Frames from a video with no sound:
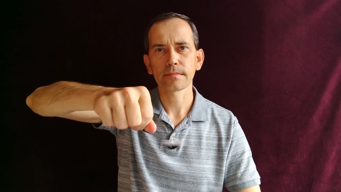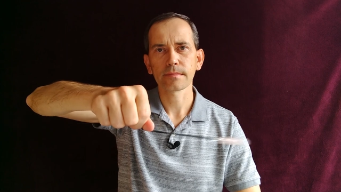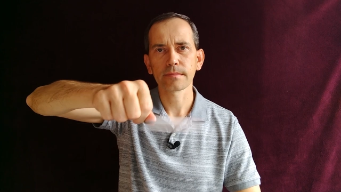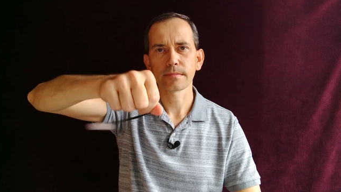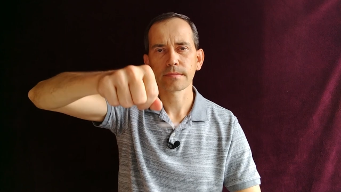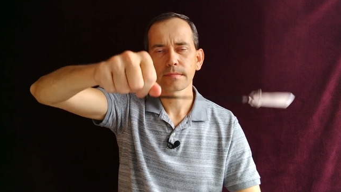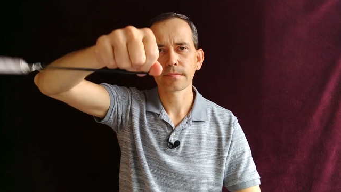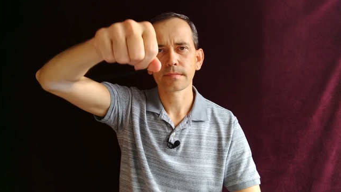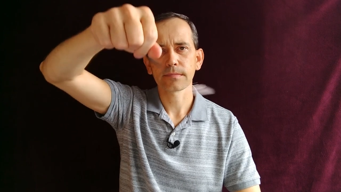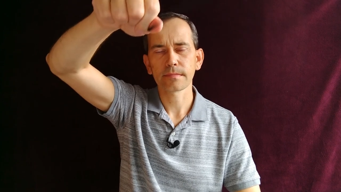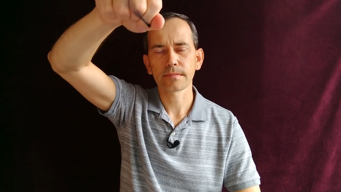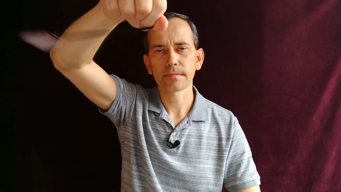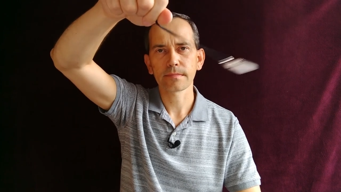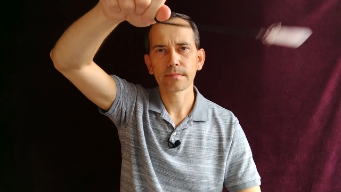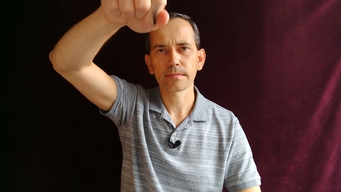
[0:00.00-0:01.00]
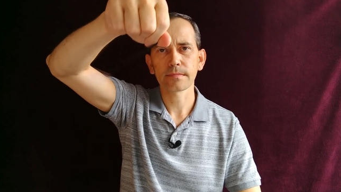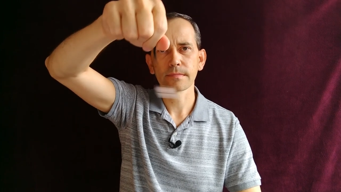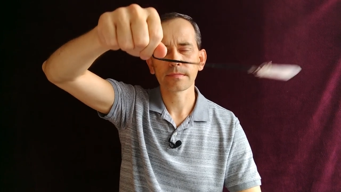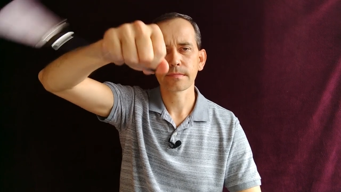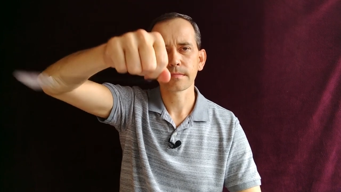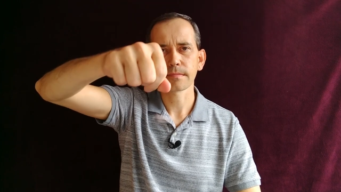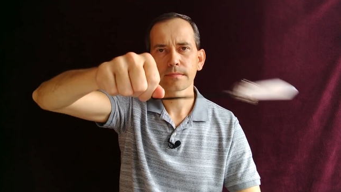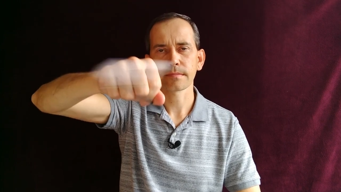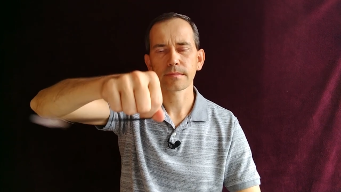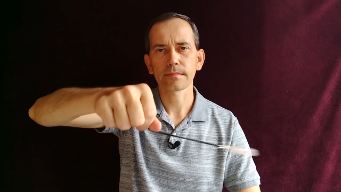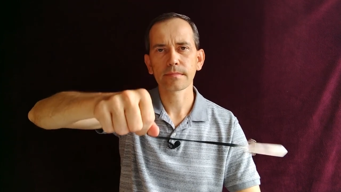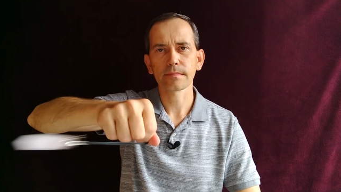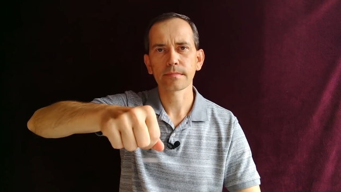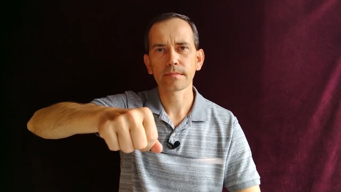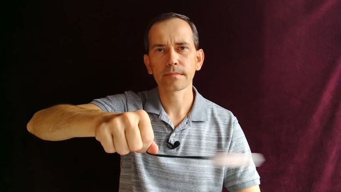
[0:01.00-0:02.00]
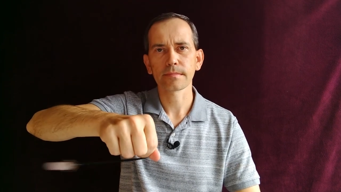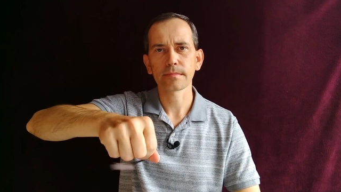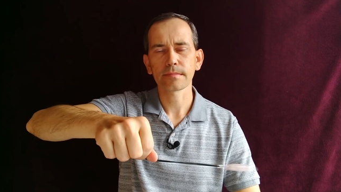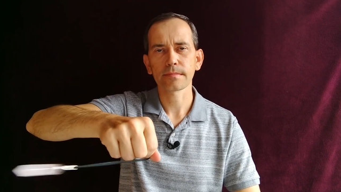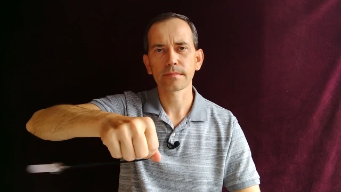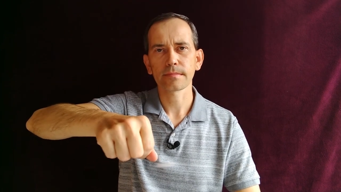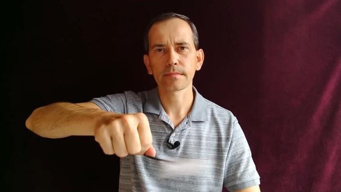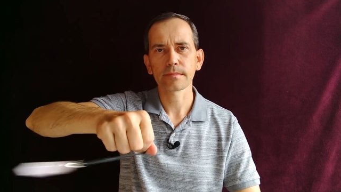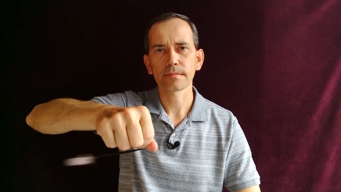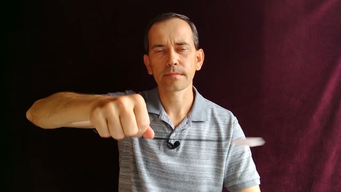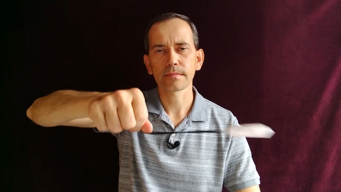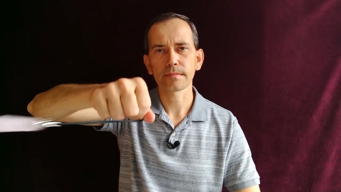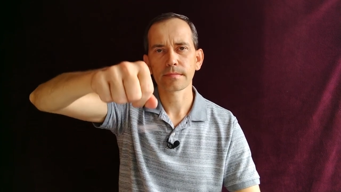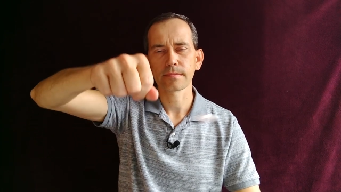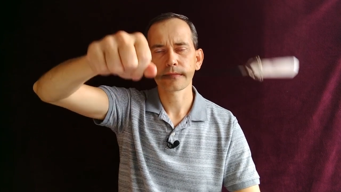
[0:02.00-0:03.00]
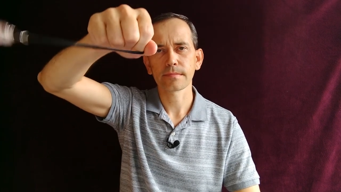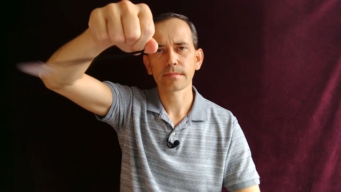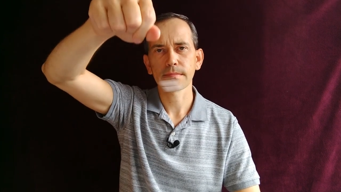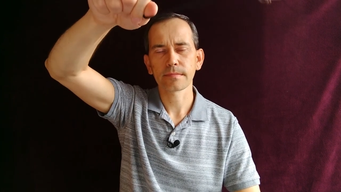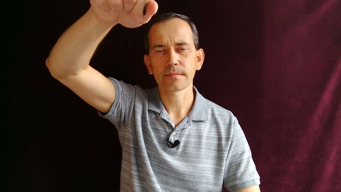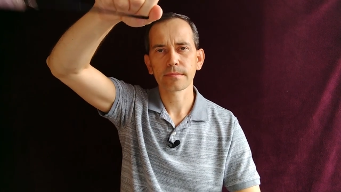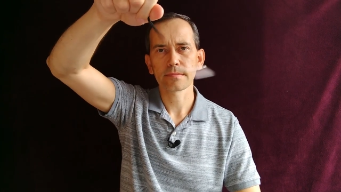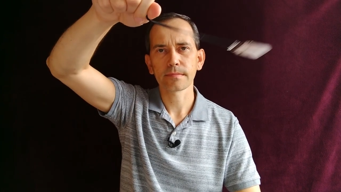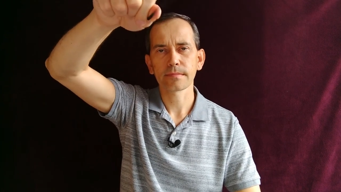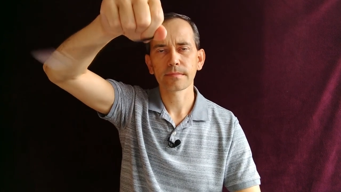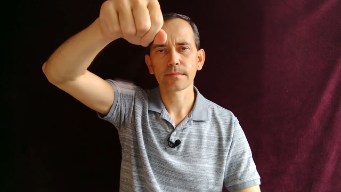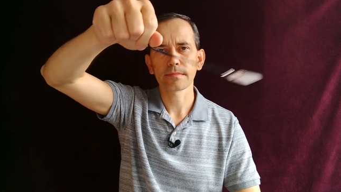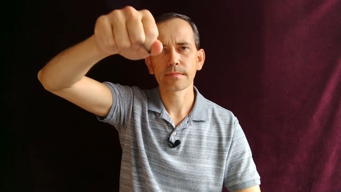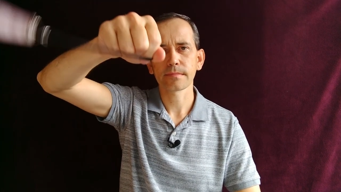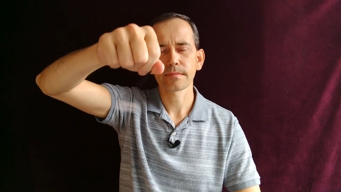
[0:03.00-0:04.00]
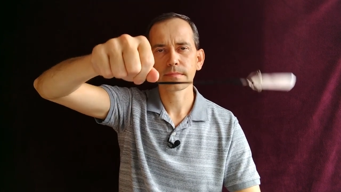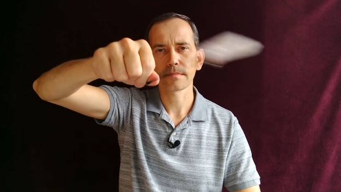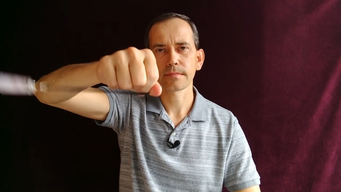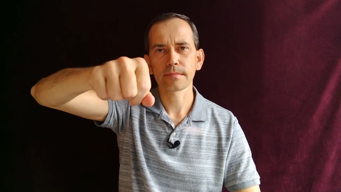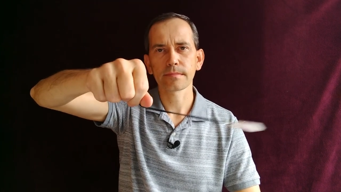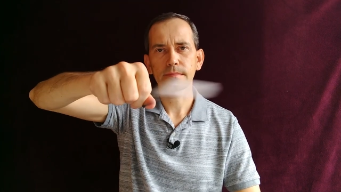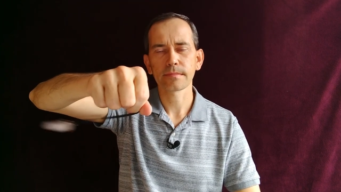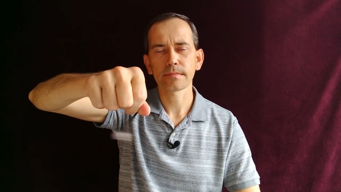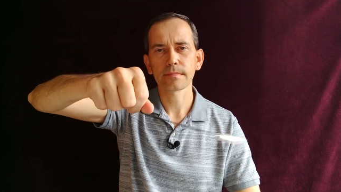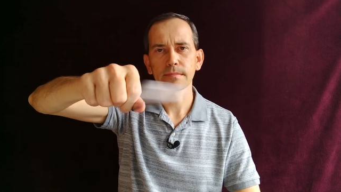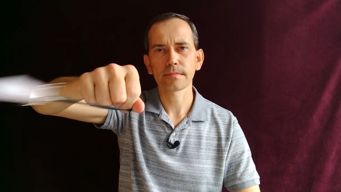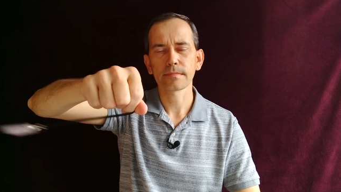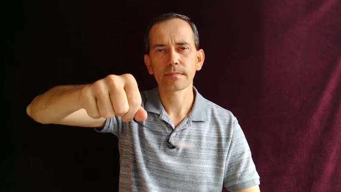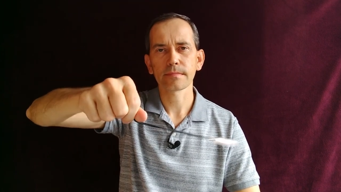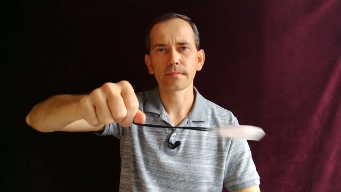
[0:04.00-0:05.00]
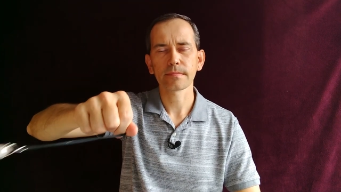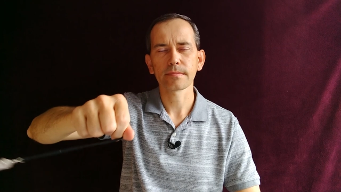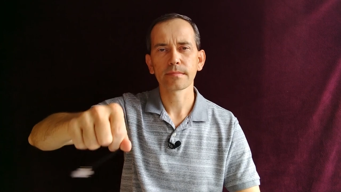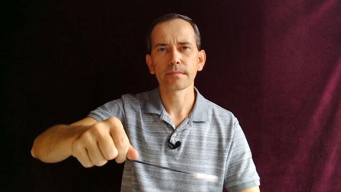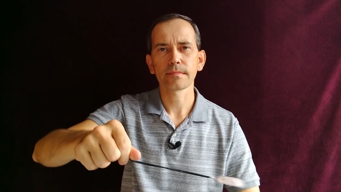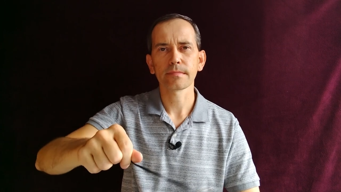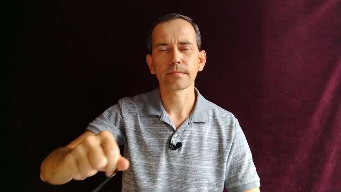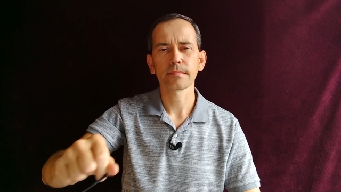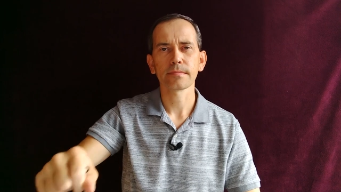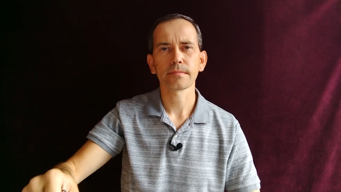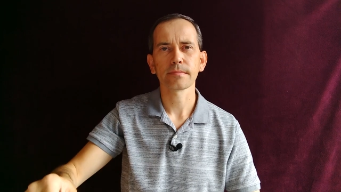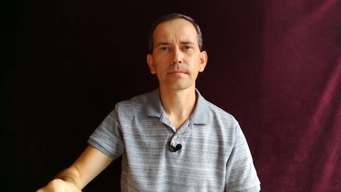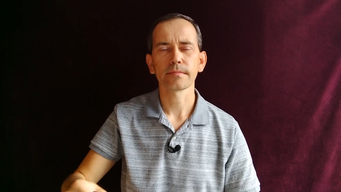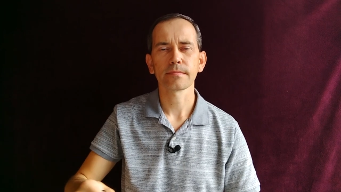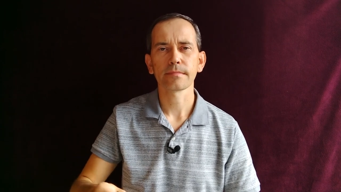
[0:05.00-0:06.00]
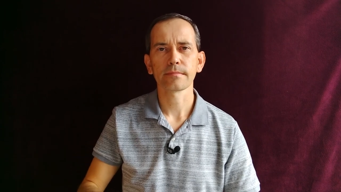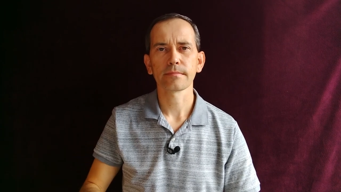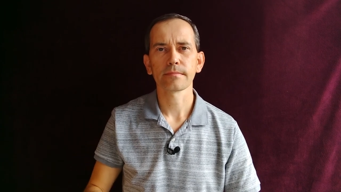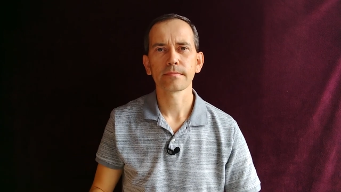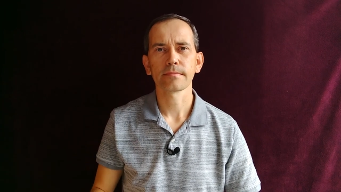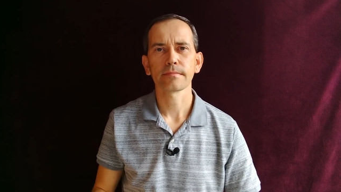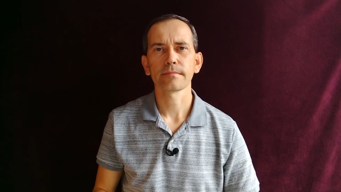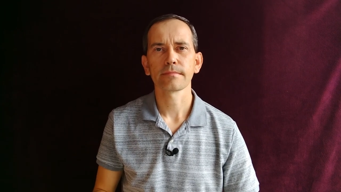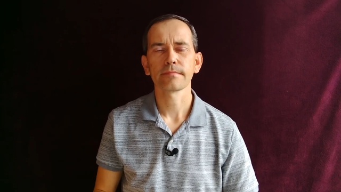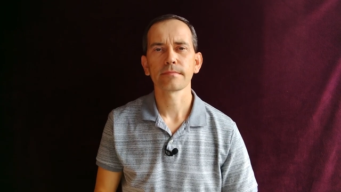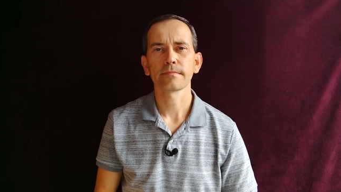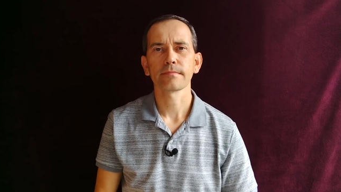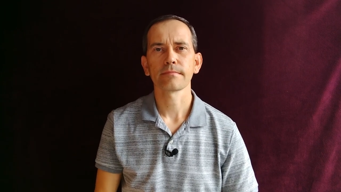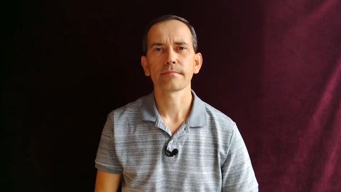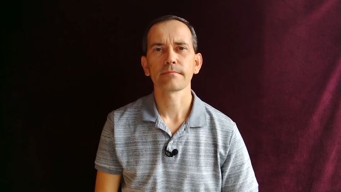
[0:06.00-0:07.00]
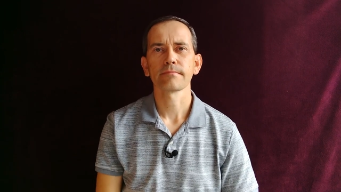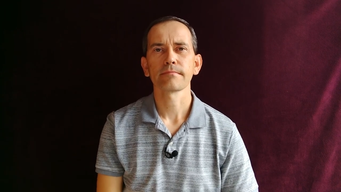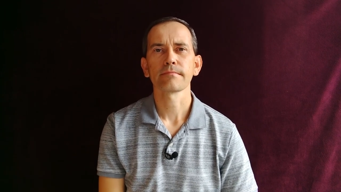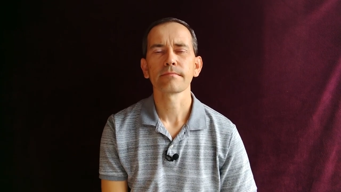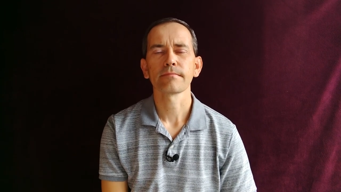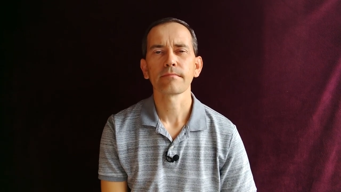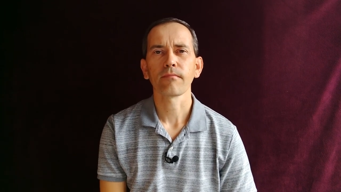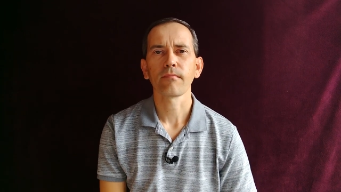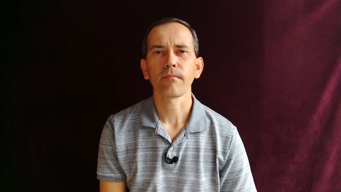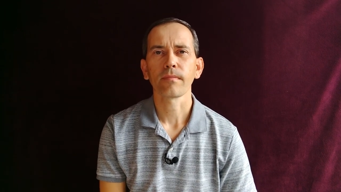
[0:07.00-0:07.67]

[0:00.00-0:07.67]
Nobody speaks.